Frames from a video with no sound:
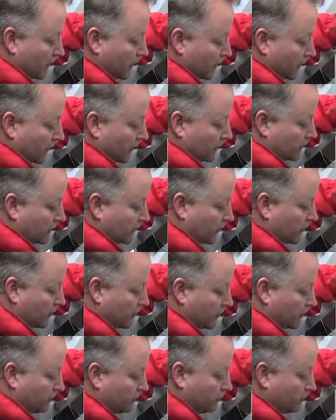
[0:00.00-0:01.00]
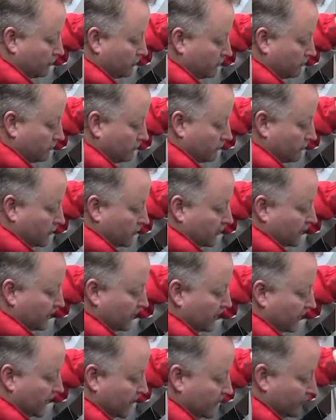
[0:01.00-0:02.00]
And you're going
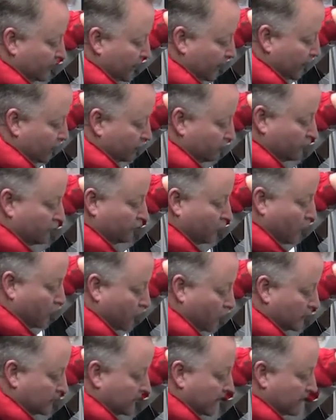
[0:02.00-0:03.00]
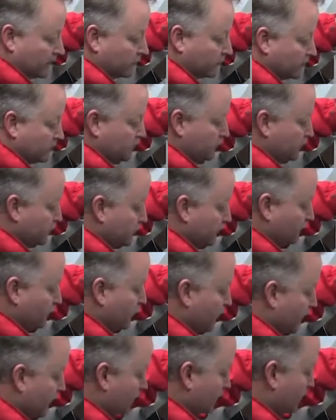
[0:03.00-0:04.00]
to add about 4 tablespoons of
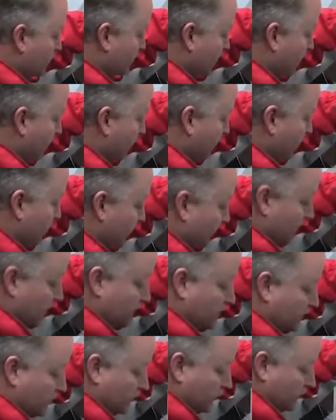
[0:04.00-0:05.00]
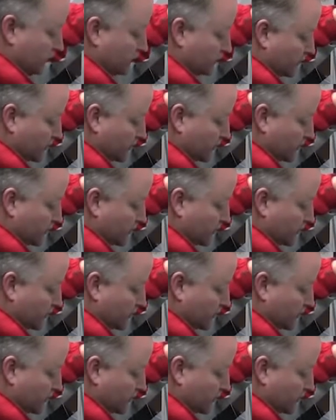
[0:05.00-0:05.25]
oil is all that it takes to put